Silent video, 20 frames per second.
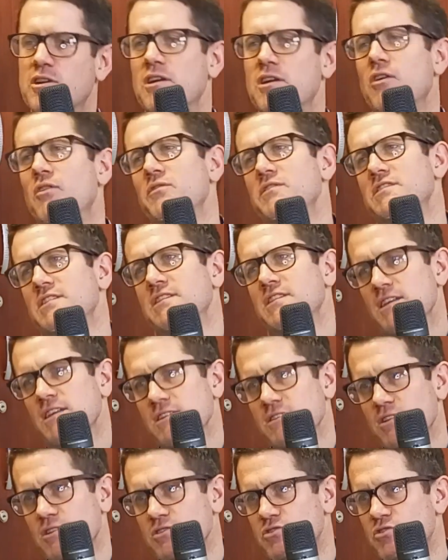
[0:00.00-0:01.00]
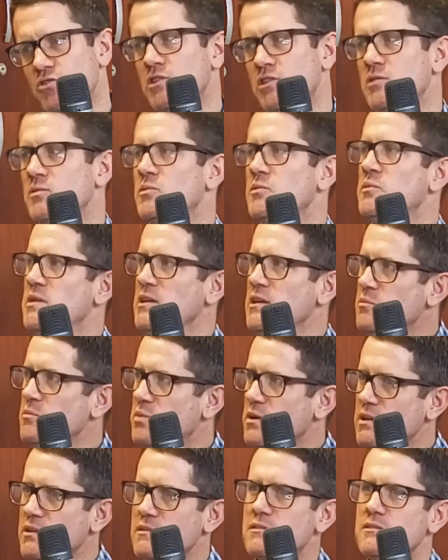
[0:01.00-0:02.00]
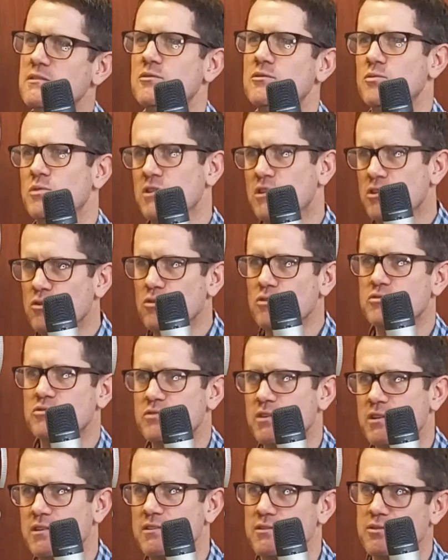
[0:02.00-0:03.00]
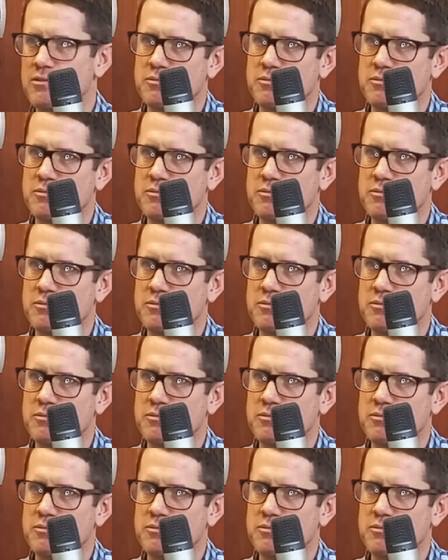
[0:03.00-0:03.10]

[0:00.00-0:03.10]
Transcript: Okay, obviously there's asteroid will be, but with your strength,